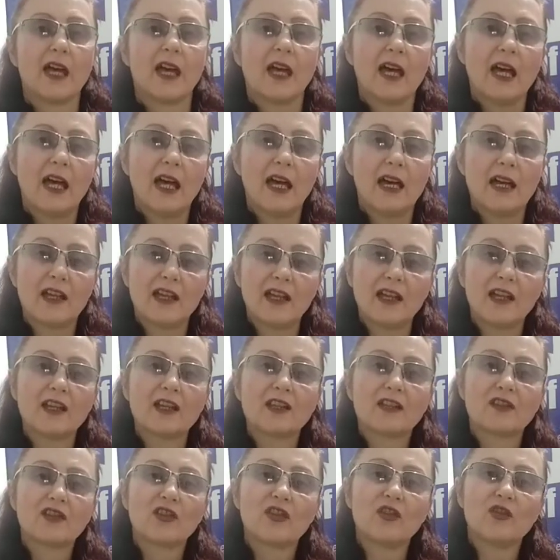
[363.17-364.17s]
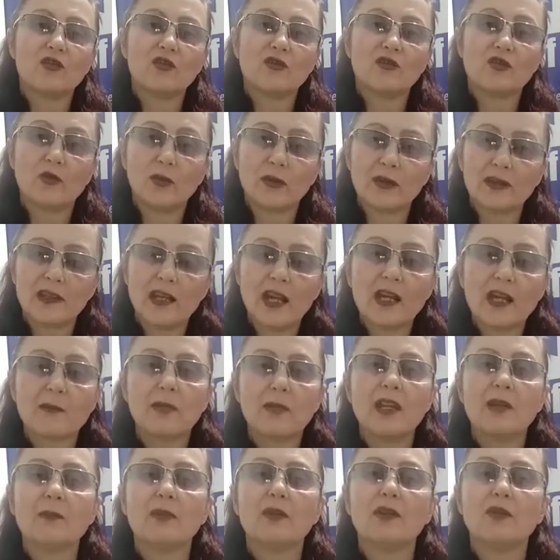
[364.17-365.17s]
to attack
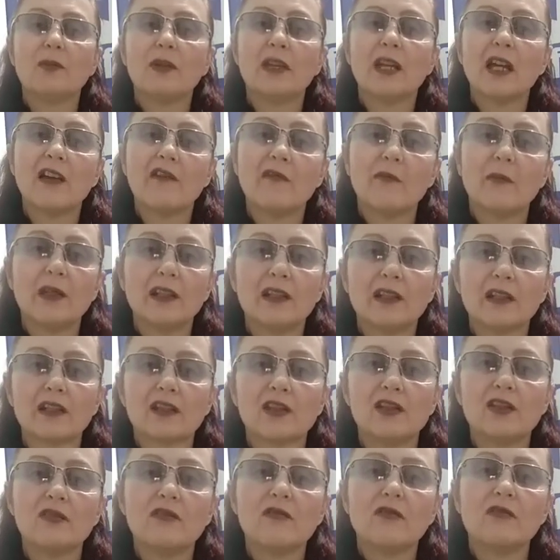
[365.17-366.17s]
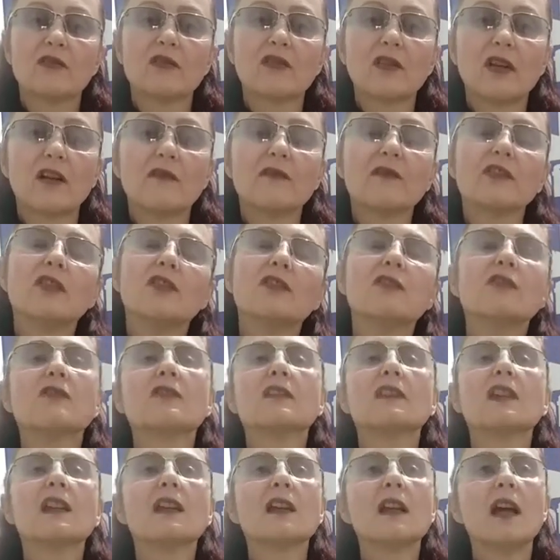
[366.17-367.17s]
people. We have been accused of
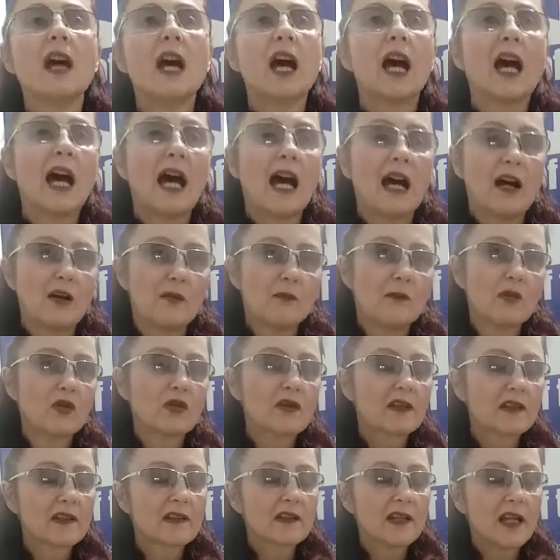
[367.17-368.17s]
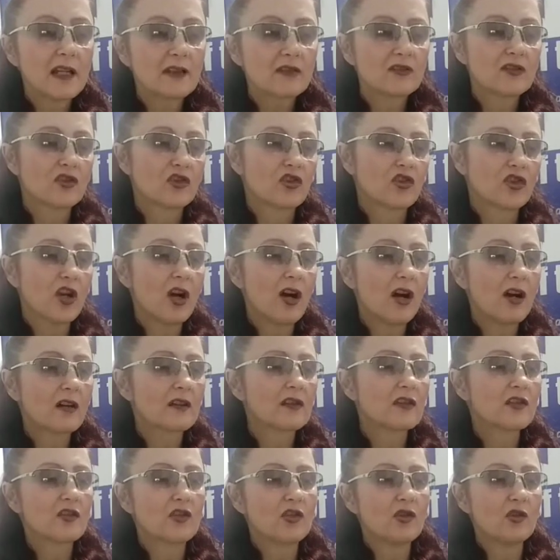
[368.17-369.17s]
using our Mossad
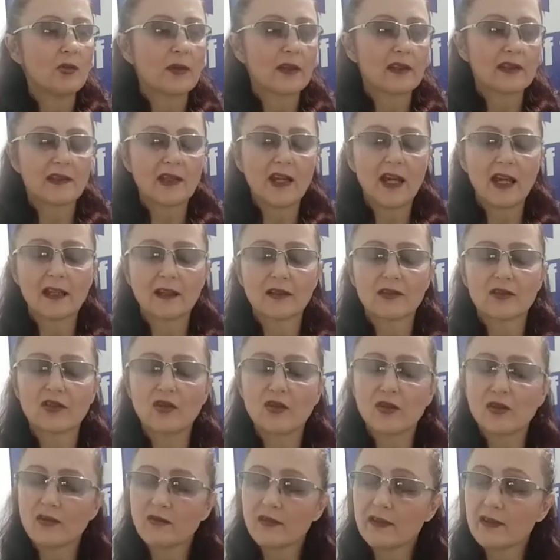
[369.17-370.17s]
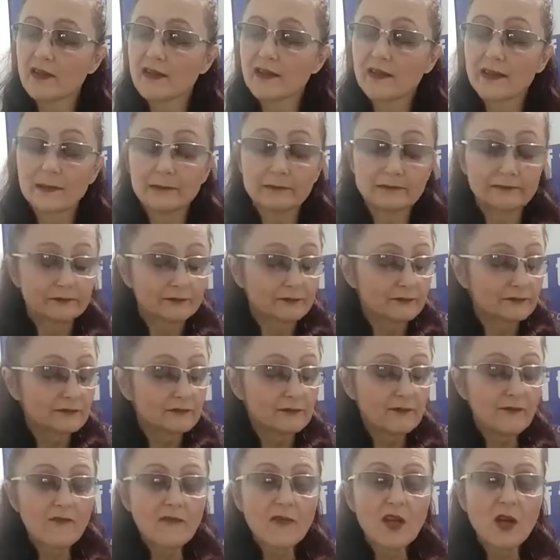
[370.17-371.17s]
sharks to attack tourists.
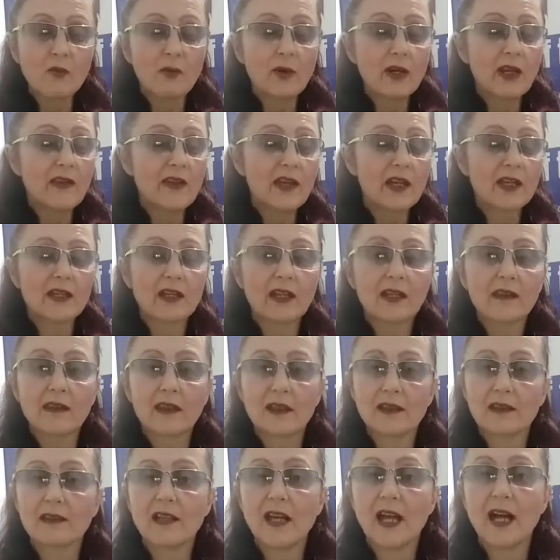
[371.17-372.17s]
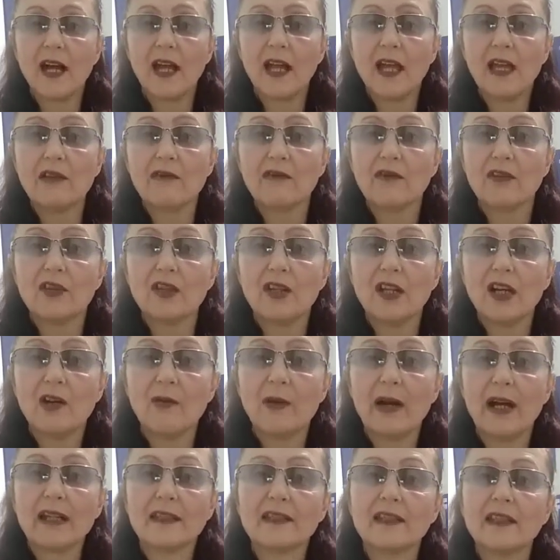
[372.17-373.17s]
Where they get this, I have
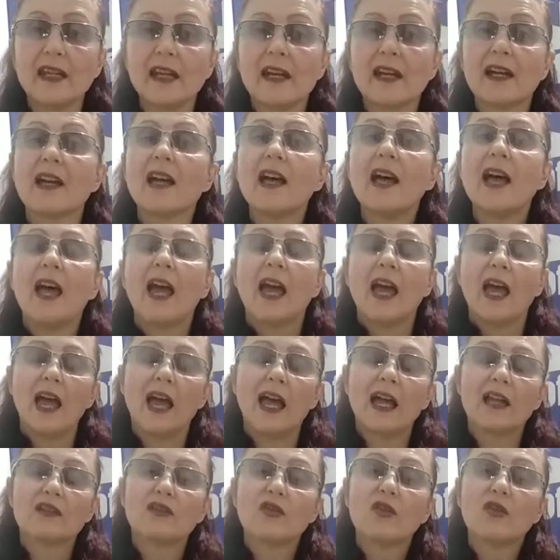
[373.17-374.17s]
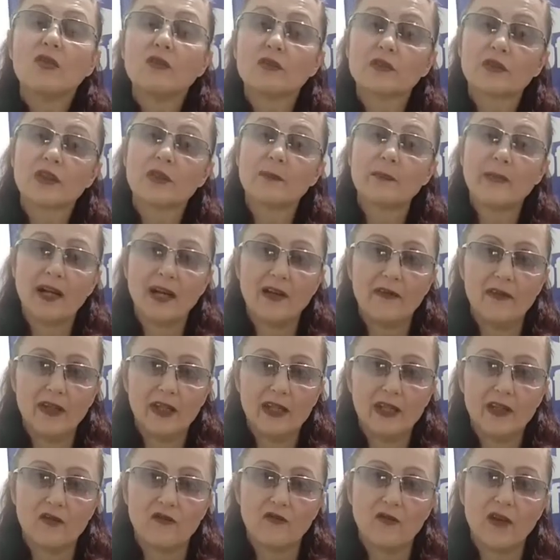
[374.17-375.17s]
no idea. And also by
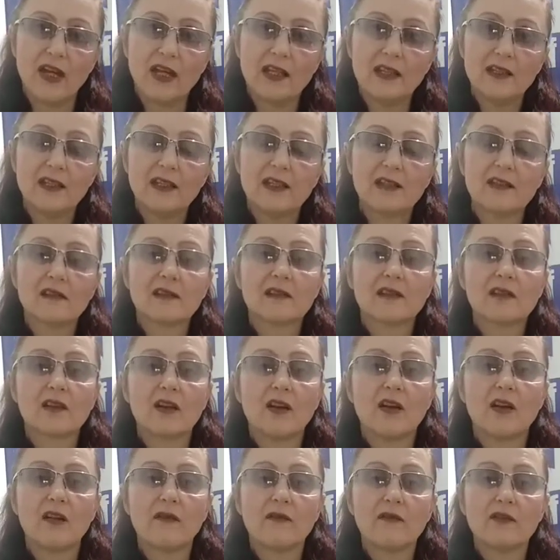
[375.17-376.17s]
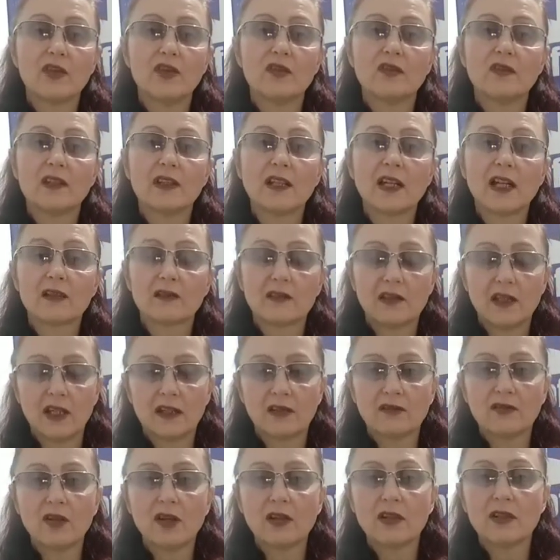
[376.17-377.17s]
the Iranians of using our
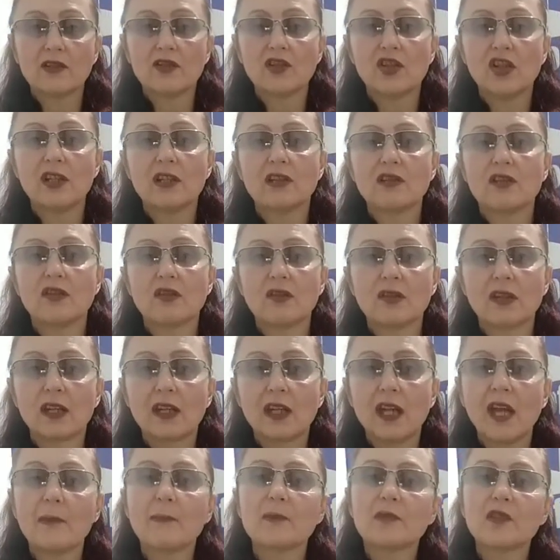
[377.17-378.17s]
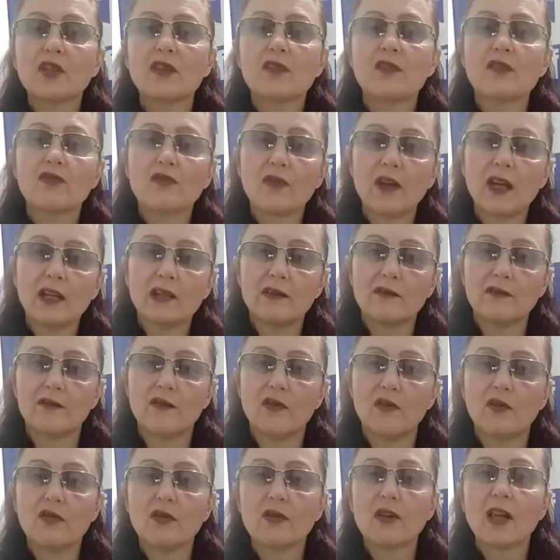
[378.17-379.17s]
technology to capture the
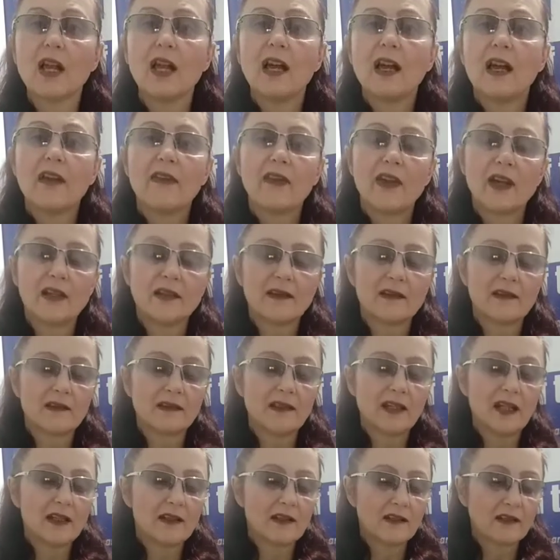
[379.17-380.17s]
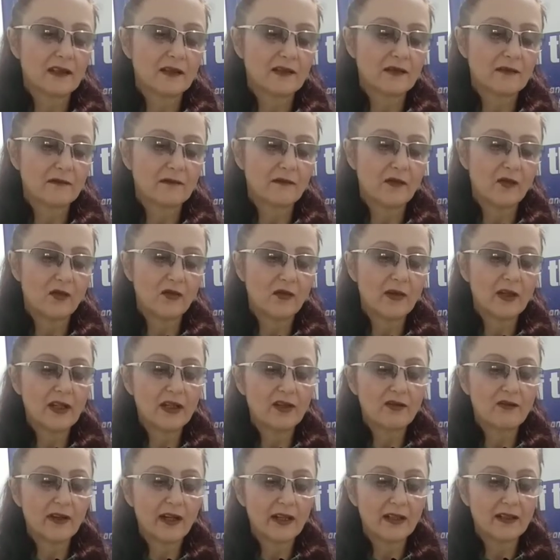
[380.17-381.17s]
rainfall that is destined for
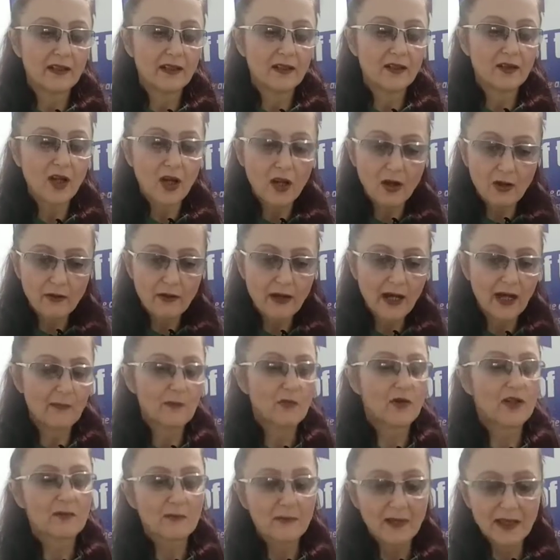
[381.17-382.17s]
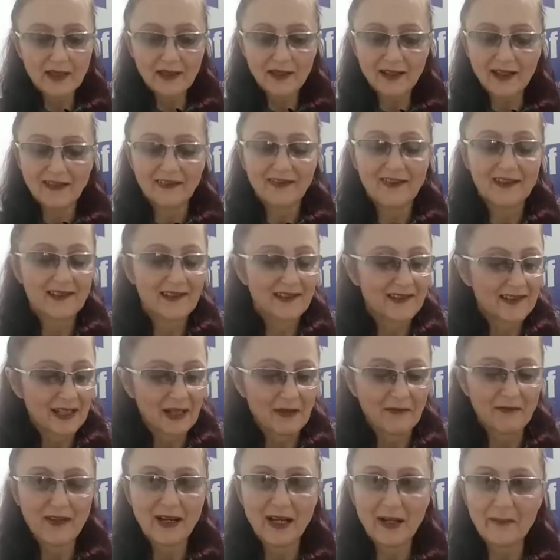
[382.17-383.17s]
Iran. No, I'm not making this
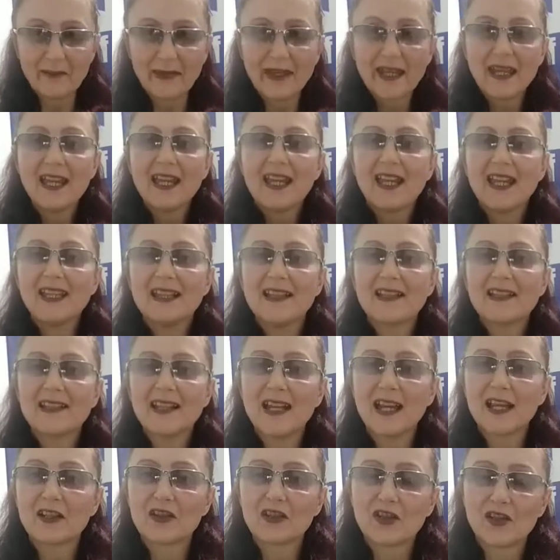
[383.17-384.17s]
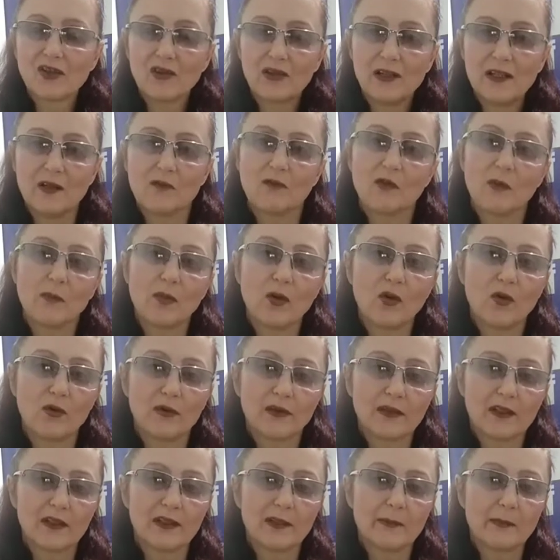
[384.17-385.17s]
stuff up. It is actually
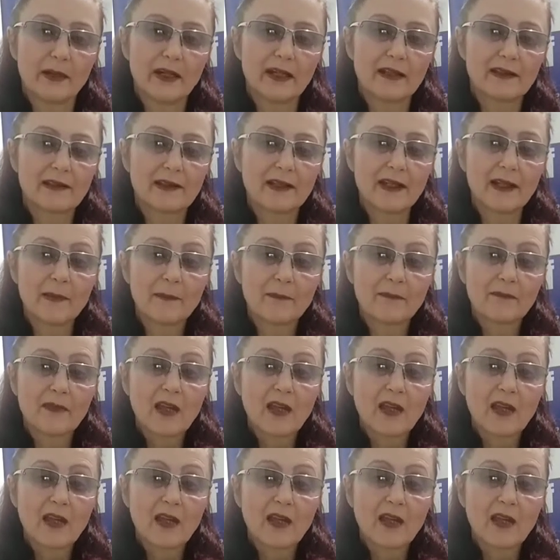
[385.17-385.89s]
reported. But I